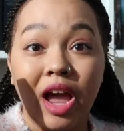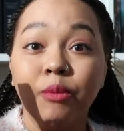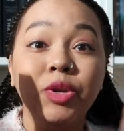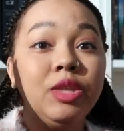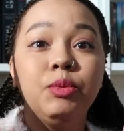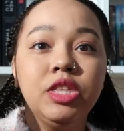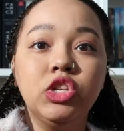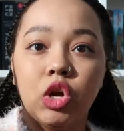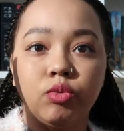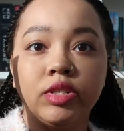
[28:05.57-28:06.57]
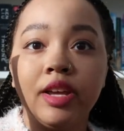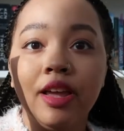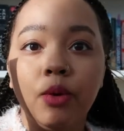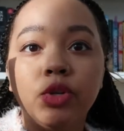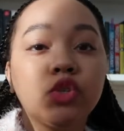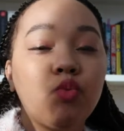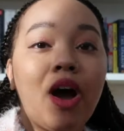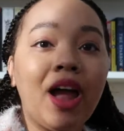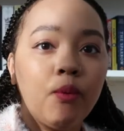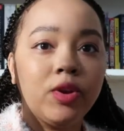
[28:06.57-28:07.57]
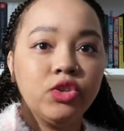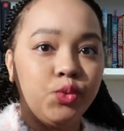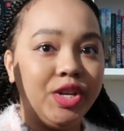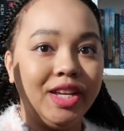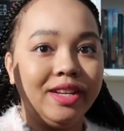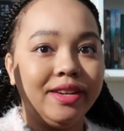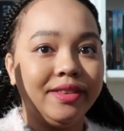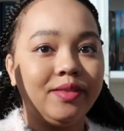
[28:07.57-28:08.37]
I really, really don't, which is why I wanted to read it,